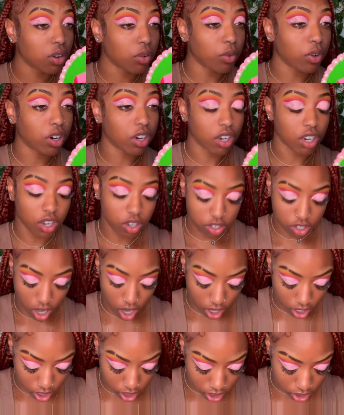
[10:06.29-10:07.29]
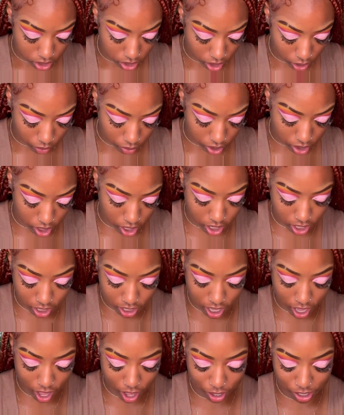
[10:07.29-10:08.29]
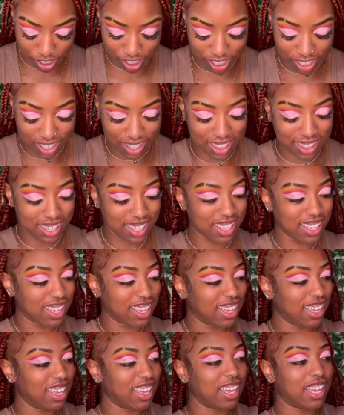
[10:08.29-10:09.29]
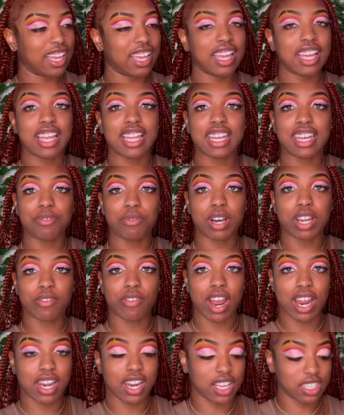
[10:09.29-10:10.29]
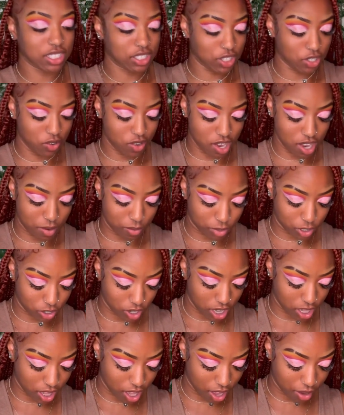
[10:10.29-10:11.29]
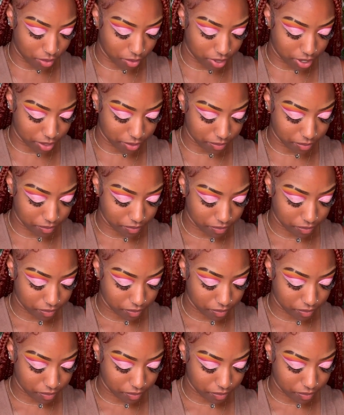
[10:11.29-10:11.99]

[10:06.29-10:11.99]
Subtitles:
We're gonna go darker. So we're gonna go to the one right next to it. I'm gonna try that one.